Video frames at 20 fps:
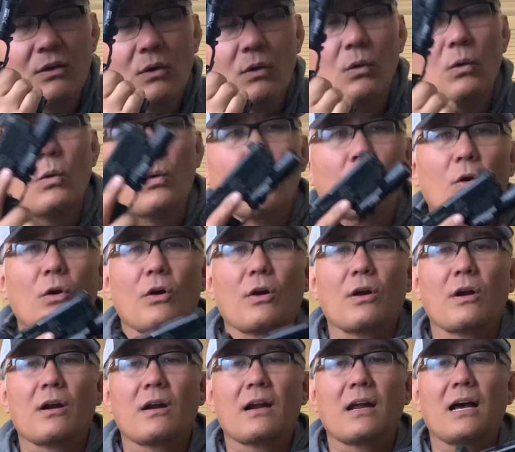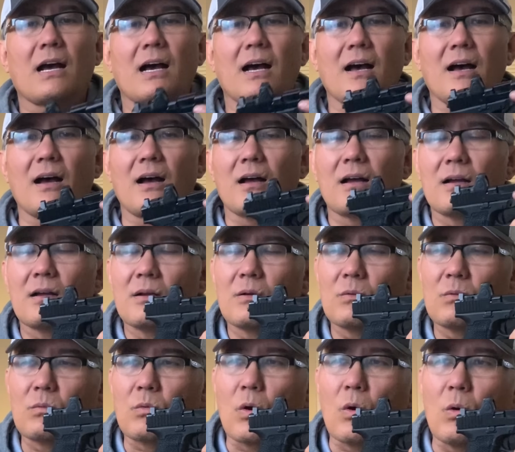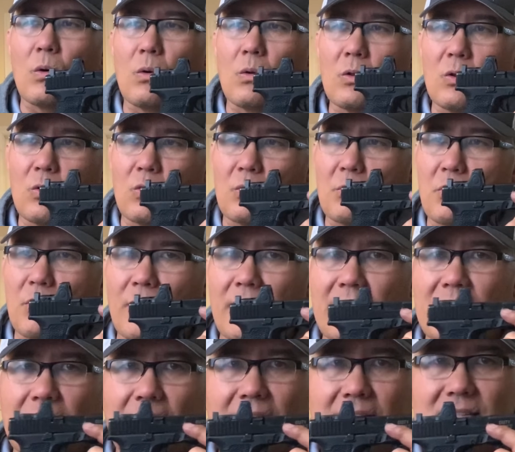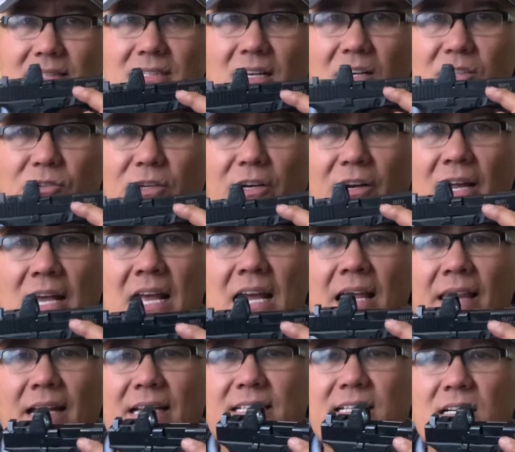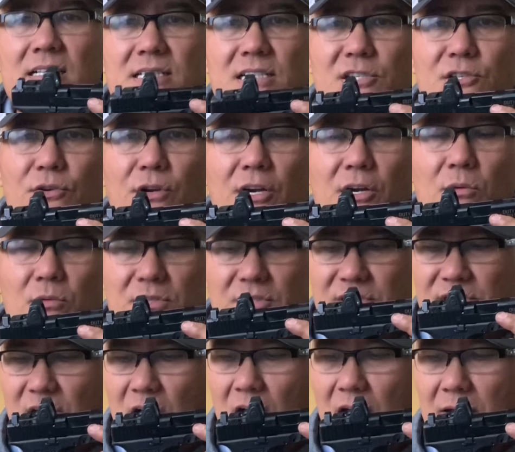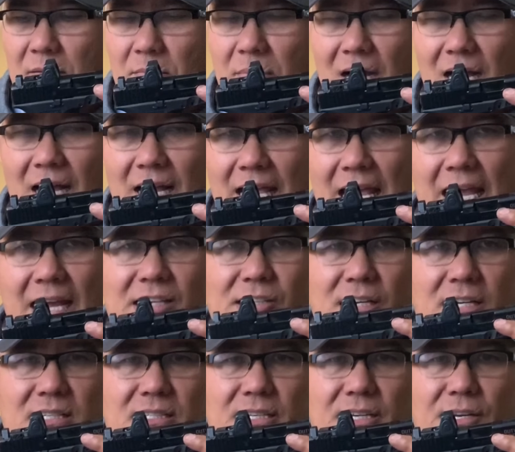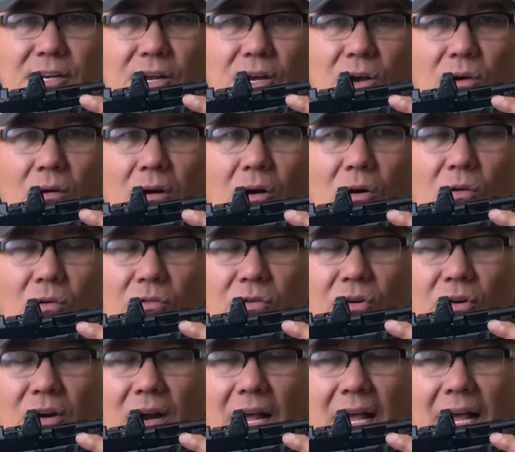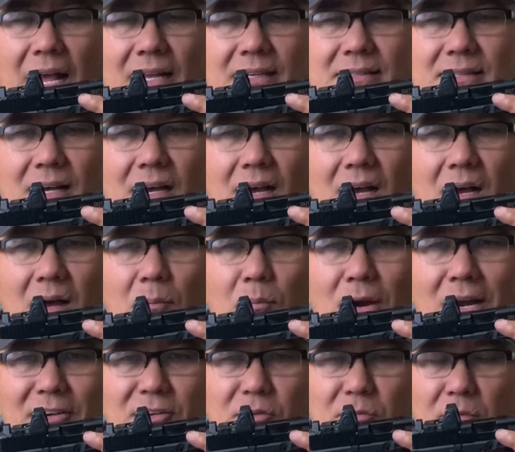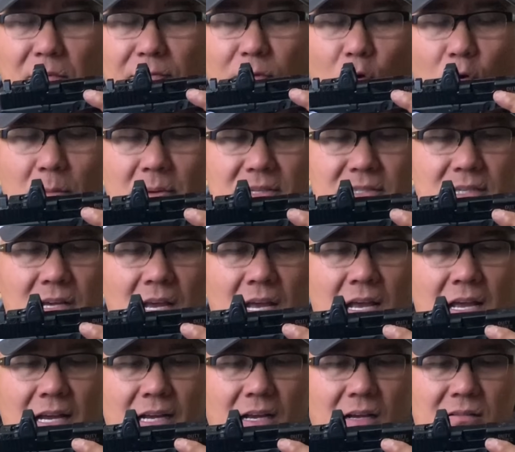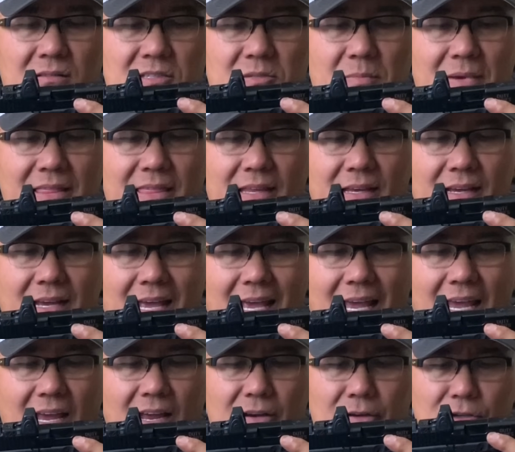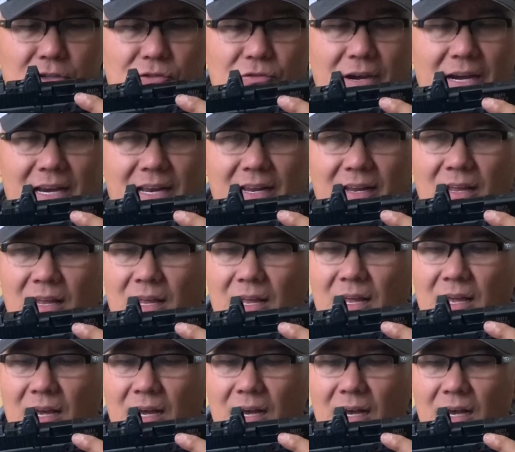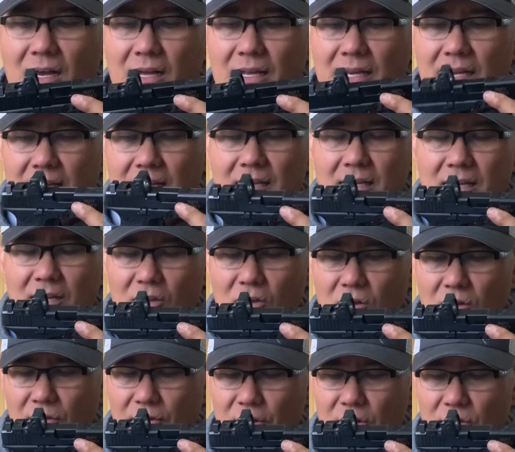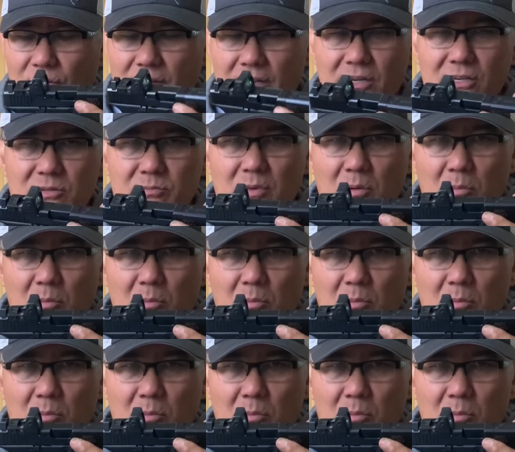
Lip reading: or roll or break like a stock trigger. That's because this trigger was done by AJ Zito over at Practical Performance, Gunsmithing and Training. You all know he is my